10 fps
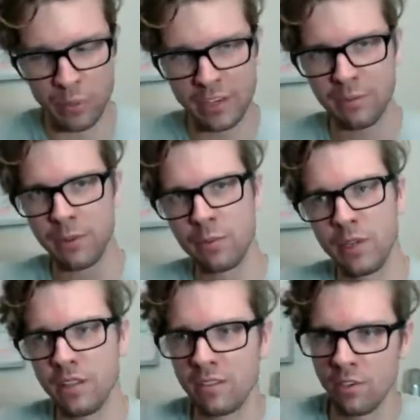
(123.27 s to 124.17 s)
bridge
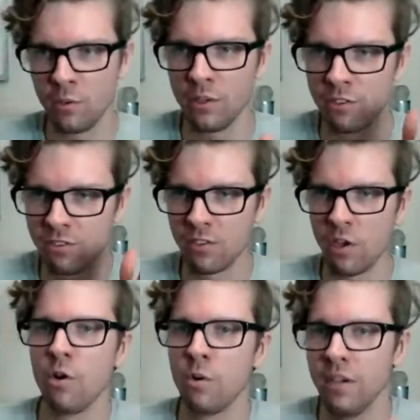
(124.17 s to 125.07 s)
between the two is
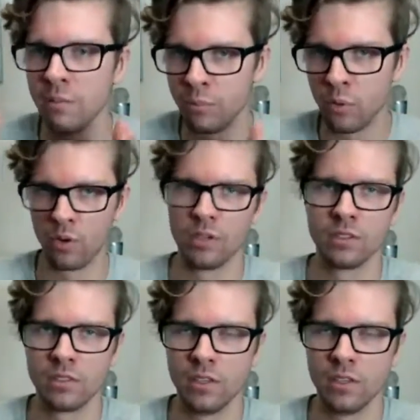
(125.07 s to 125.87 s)
so important.